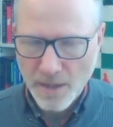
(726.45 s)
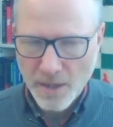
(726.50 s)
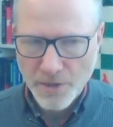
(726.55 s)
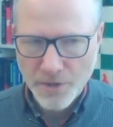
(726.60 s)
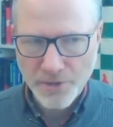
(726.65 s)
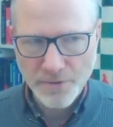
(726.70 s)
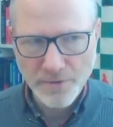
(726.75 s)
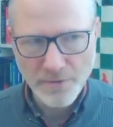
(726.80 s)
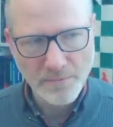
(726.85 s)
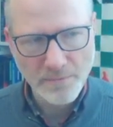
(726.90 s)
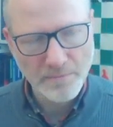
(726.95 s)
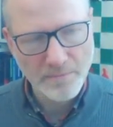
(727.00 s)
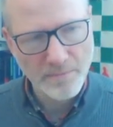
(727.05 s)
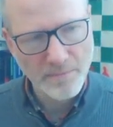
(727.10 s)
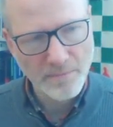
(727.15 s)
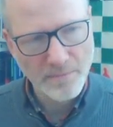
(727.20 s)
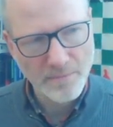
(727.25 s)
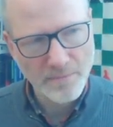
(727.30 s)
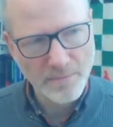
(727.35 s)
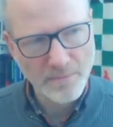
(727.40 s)
So
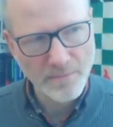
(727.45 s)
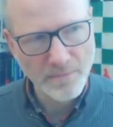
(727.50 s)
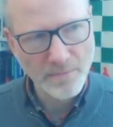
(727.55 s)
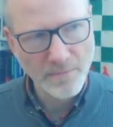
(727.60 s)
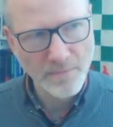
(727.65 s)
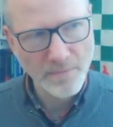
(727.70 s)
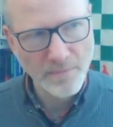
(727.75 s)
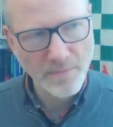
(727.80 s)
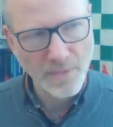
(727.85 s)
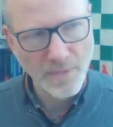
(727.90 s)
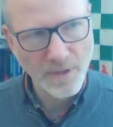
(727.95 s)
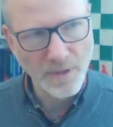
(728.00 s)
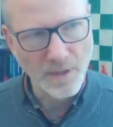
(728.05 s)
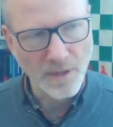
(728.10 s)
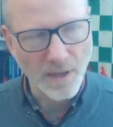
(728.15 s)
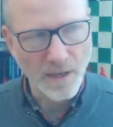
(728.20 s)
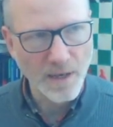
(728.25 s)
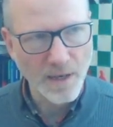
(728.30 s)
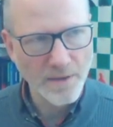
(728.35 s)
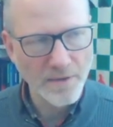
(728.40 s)
yeah,
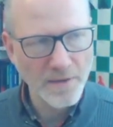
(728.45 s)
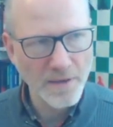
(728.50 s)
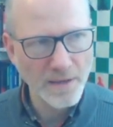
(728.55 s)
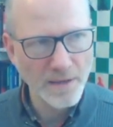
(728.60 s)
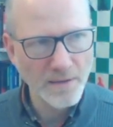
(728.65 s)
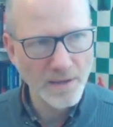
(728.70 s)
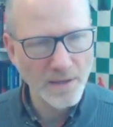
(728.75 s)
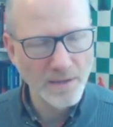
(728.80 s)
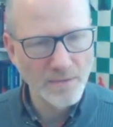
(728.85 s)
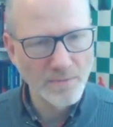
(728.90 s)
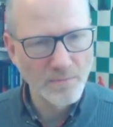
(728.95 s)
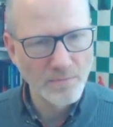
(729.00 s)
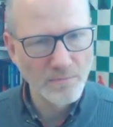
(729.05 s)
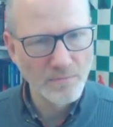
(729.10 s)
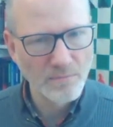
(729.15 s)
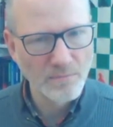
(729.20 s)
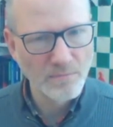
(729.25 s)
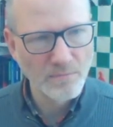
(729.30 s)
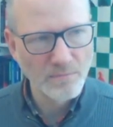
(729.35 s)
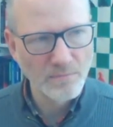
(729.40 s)
I think that
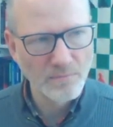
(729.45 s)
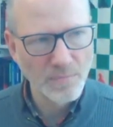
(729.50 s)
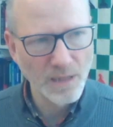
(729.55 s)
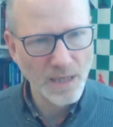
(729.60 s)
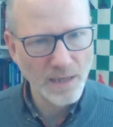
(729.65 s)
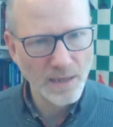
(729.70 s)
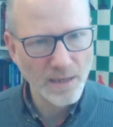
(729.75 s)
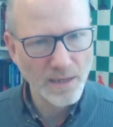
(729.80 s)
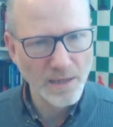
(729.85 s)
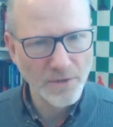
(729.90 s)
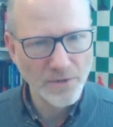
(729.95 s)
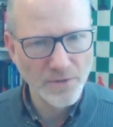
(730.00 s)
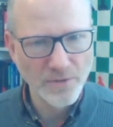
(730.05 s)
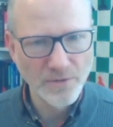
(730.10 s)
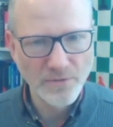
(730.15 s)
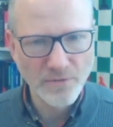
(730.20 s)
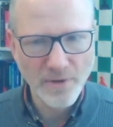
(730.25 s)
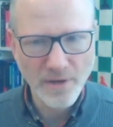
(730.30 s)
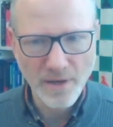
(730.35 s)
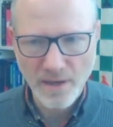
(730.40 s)
black has to
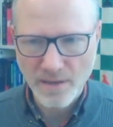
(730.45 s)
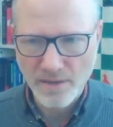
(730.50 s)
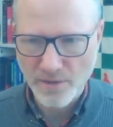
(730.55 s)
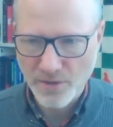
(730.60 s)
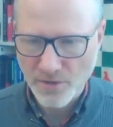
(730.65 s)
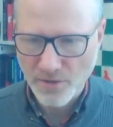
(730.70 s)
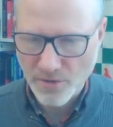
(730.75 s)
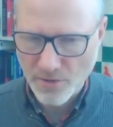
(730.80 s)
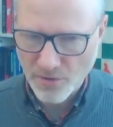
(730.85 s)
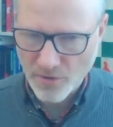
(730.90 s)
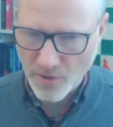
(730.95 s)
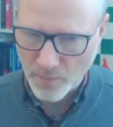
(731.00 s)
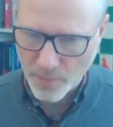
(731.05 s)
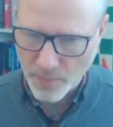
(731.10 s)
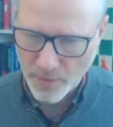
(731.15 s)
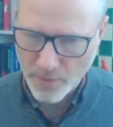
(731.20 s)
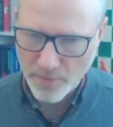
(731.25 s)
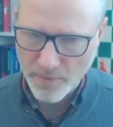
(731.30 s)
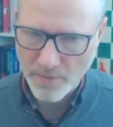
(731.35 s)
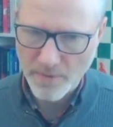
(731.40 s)
try and stop
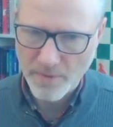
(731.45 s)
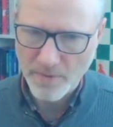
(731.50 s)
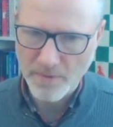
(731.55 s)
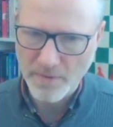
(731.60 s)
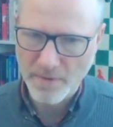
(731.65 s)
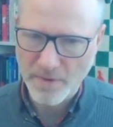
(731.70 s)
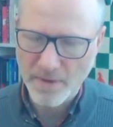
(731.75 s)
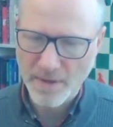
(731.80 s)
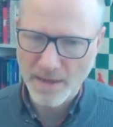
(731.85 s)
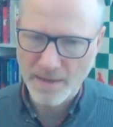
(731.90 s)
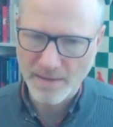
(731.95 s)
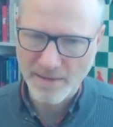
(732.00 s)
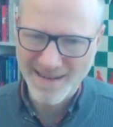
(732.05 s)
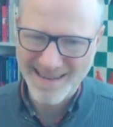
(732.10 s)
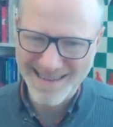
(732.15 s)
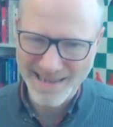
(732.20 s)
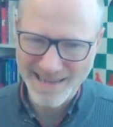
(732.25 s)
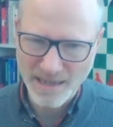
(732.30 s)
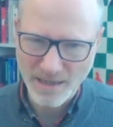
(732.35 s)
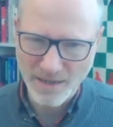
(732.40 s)
that
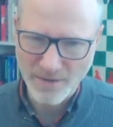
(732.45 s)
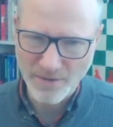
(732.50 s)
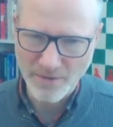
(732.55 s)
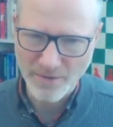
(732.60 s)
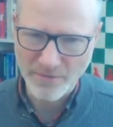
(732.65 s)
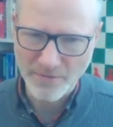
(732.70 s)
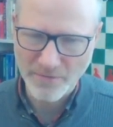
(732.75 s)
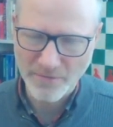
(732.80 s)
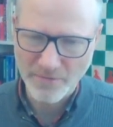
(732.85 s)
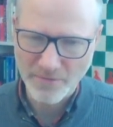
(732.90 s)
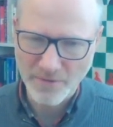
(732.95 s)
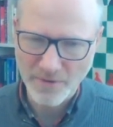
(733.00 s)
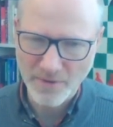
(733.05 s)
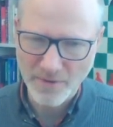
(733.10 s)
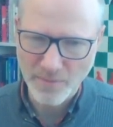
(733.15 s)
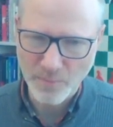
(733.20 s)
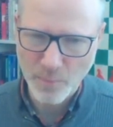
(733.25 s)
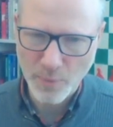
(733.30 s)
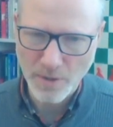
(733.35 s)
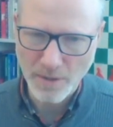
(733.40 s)
kind of
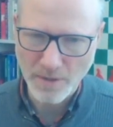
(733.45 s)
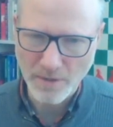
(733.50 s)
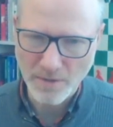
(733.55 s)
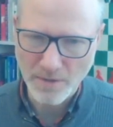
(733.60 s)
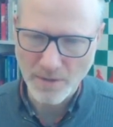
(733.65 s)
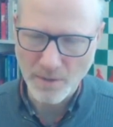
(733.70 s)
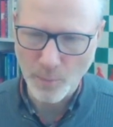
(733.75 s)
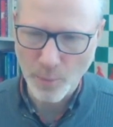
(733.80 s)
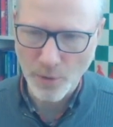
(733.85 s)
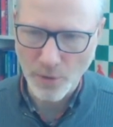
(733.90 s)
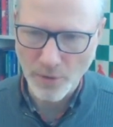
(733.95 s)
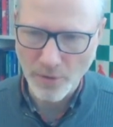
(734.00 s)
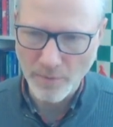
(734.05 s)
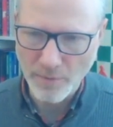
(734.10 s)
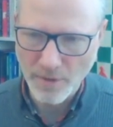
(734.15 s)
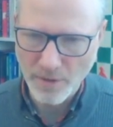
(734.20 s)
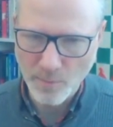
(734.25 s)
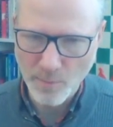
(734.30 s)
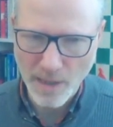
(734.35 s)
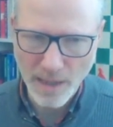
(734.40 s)
piece
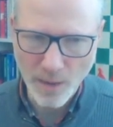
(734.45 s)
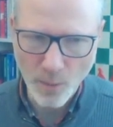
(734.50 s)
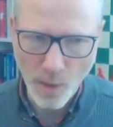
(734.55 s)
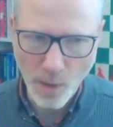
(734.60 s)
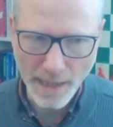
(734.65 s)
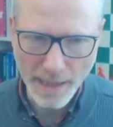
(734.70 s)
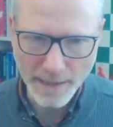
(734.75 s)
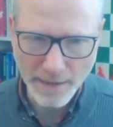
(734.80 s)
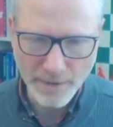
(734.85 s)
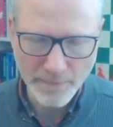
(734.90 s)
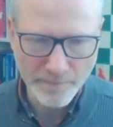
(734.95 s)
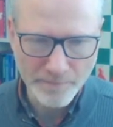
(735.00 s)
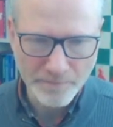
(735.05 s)
deployment by white,